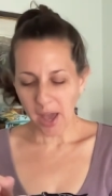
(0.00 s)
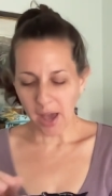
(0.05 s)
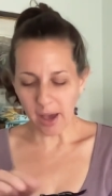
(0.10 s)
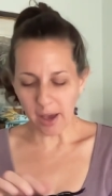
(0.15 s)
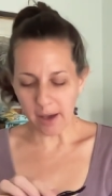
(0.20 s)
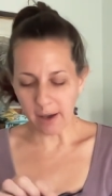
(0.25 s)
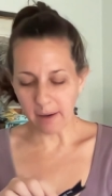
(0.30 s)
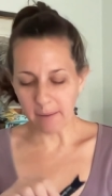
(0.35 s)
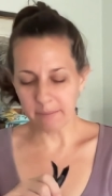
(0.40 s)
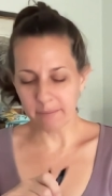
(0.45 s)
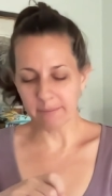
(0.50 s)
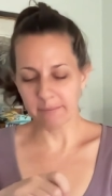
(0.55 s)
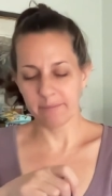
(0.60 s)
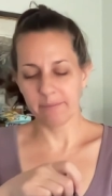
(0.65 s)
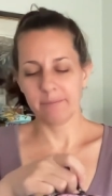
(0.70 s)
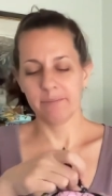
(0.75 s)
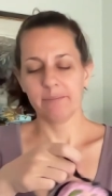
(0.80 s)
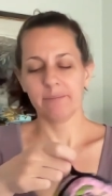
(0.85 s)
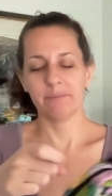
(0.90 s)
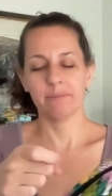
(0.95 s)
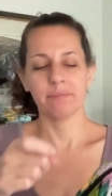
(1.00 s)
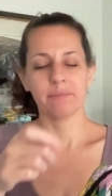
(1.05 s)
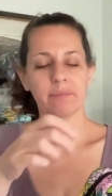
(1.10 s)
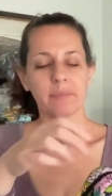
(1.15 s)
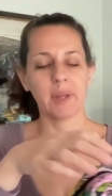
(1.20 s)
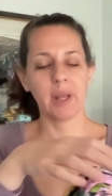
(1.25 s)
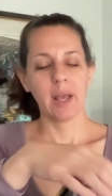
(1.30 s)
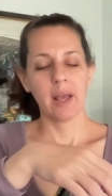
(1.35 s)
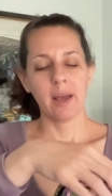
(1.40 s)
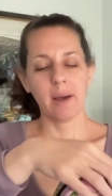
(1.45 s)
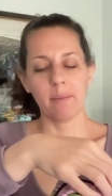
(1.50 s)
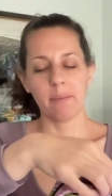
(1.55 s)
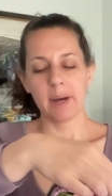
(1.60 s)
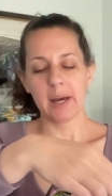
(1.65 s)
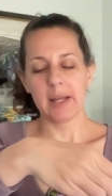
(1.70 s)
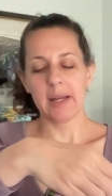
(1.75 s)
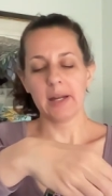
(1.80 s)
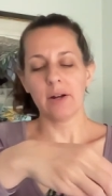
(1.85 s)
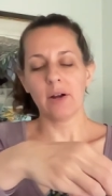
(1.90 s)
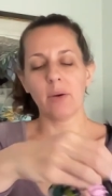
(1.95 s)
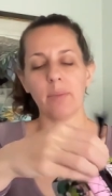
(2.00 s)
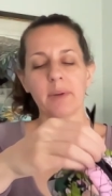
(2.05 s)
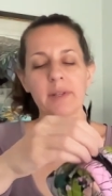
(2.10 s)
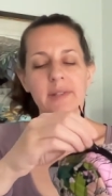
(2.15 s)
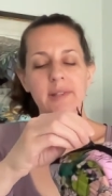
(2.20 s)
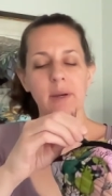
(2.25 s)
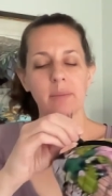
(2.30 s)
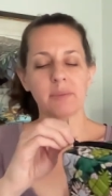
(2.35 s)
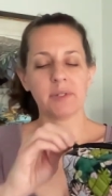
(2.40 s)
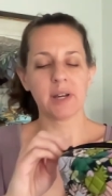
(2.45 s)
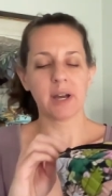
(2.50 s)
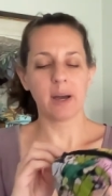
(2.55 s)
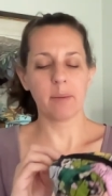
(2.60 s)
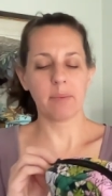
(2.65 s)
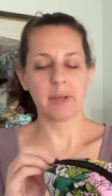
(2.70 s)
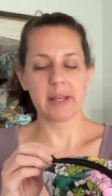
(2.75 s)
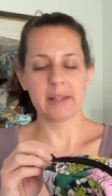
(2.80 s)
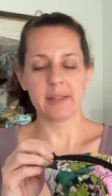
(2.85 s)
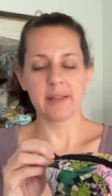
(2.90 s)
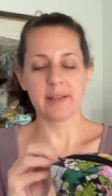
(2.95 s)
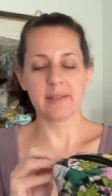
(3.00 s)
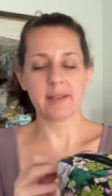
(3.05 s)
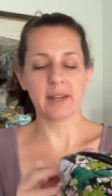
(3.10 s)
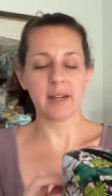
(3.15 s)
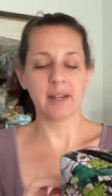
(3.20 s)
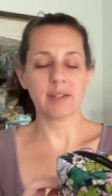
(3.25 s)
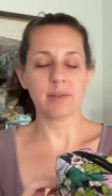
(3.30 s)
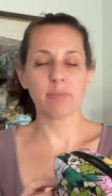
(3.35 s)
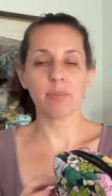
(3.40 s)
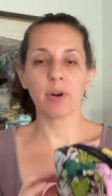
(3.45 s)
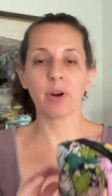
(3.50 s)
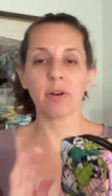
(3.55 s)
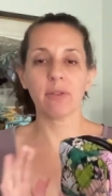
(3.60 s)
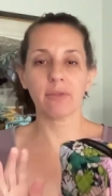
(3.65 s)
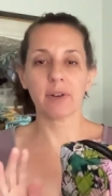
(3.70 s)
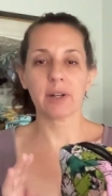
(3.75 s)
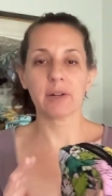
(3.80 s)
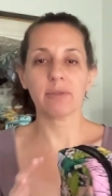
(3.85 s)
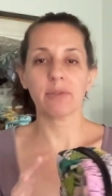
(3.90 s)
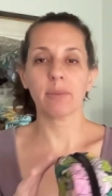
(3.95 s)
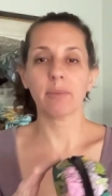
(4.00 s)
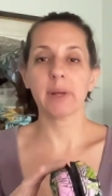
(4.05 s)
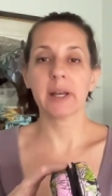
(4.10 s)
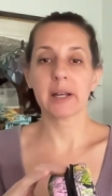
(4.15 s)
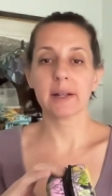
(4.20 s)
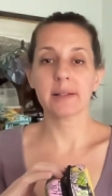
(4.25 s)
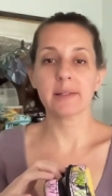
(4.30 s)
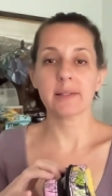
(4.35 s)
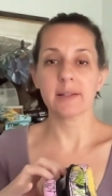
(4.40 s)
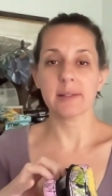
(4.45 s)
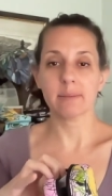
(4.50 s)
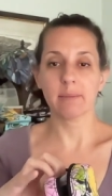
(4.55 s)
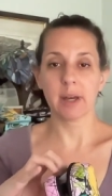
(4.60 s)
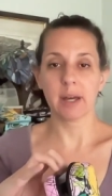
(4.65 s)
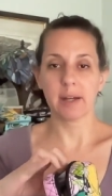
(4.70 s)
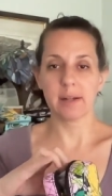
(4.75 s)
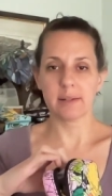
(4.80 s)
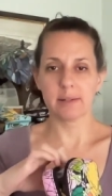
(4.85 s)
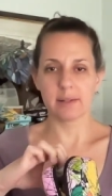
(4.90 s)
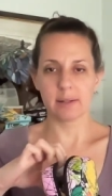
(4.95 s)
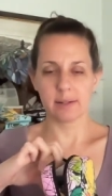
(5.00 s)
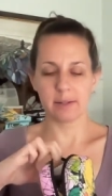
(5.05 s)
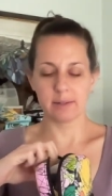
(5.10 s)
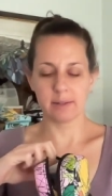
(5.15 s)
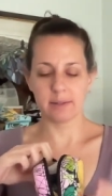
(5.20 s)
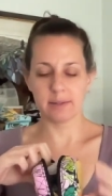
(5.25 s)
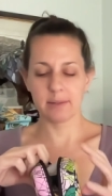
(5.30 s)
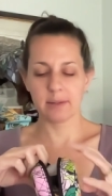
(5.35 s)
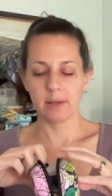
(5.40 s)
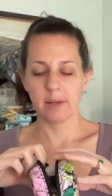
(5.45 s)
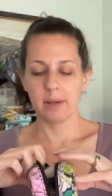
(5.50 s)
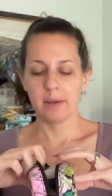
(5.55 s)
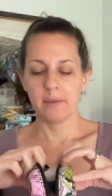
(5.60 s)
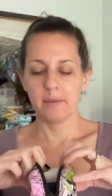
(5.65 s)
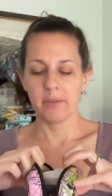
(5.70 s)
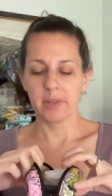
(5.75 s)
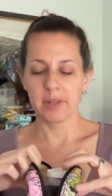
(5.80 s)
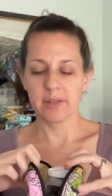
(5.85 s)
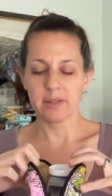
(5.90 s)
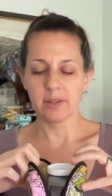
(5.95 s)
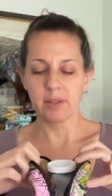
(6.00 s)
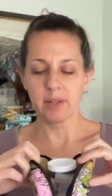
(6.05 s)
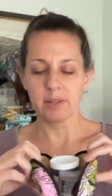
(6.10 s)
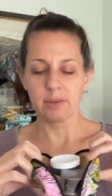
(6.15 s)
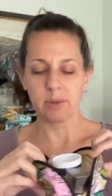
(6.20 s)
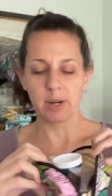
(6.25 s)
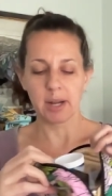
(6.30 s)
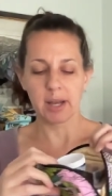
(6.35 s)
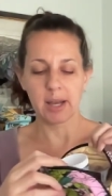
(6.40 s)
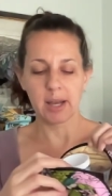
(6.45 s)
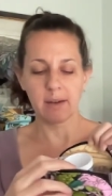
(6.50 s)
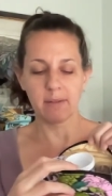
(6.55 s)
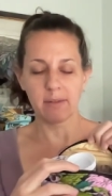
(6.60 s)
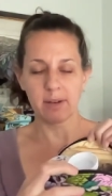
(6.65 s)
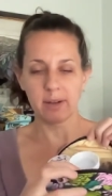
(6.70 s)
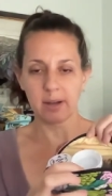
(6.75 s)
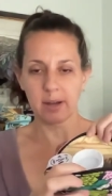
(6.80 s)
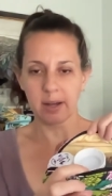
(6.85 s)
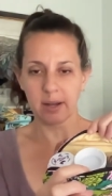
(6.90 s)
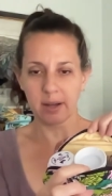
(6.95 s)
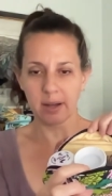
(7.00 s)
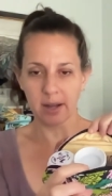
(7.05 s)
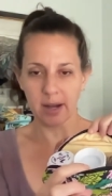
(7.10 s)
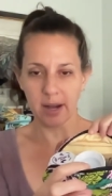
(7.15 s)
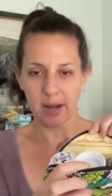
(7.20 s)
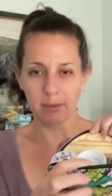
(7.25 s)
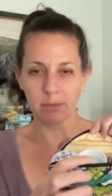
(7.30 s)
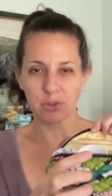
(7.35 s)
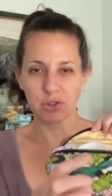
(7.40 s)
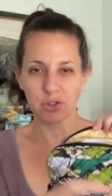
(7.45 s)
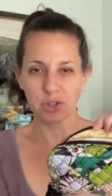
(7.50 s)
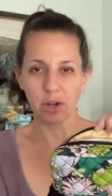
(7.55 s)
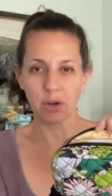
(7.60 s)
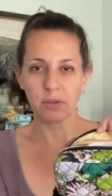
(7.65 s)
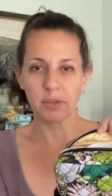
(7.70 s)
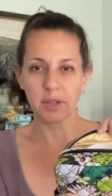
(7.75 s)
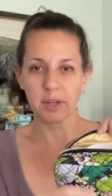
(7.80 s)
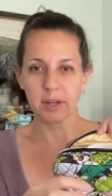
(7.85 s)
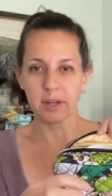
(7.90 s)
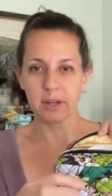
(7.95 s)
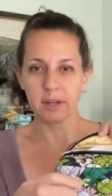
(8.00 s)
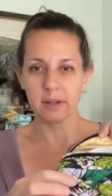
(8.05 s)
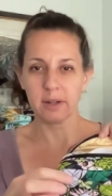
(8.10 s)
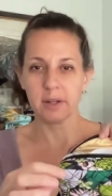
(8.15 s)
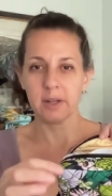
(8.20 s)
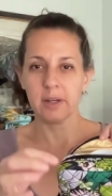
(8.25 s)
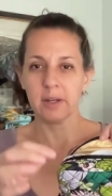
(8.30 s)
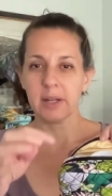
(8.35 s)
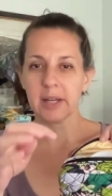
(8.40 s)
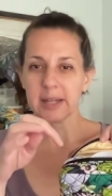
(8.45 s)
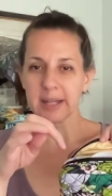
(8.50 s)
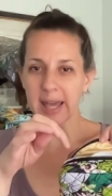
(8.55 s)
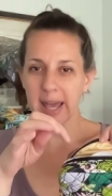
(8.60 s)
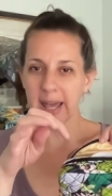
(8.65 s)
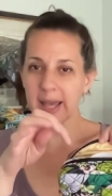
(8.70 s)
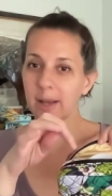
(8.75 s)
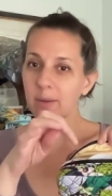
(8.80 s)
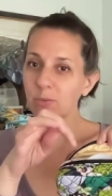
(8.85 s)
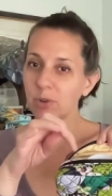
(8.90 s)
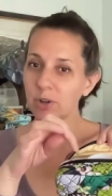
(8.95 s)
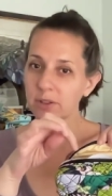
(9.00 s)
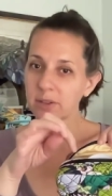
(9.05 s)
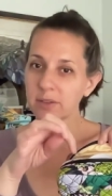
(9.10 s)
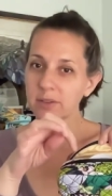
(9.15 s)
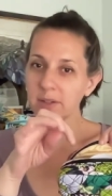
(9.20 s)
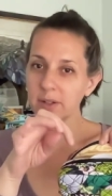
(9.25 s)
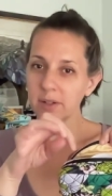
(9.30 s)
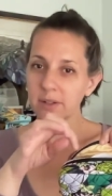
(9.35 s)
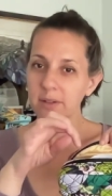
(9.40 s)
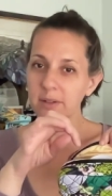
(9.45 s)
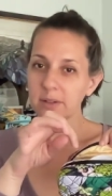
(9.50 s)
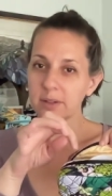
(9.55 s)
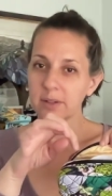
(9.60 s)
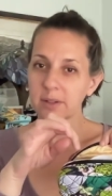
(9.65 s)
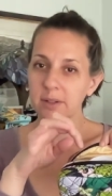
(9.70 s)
um, but it opens up top like this, and it's perfect for Pixie's medicines. And so that's what I have. I, I, I will show the, it came with little